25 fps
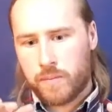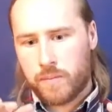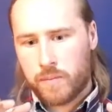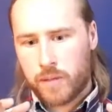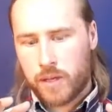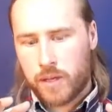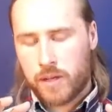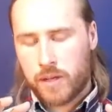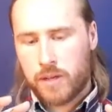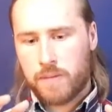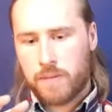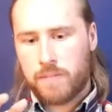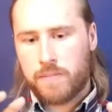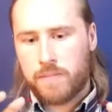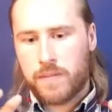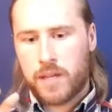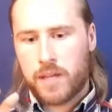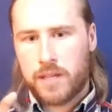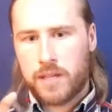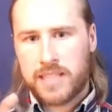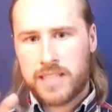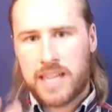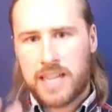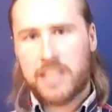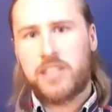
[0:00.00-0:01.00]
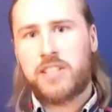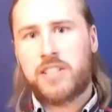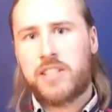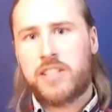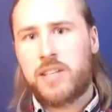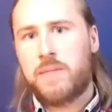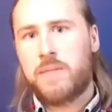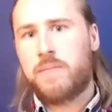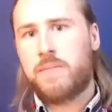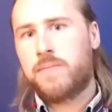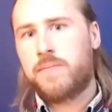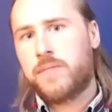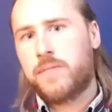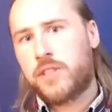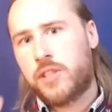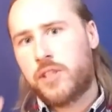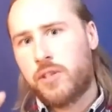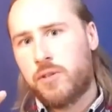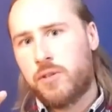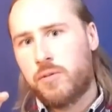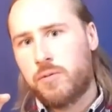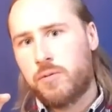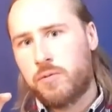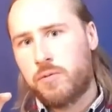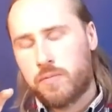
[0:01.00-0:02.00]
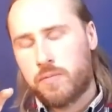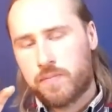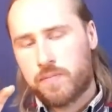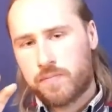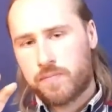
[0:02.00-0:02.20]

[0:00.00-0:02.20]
to attach them to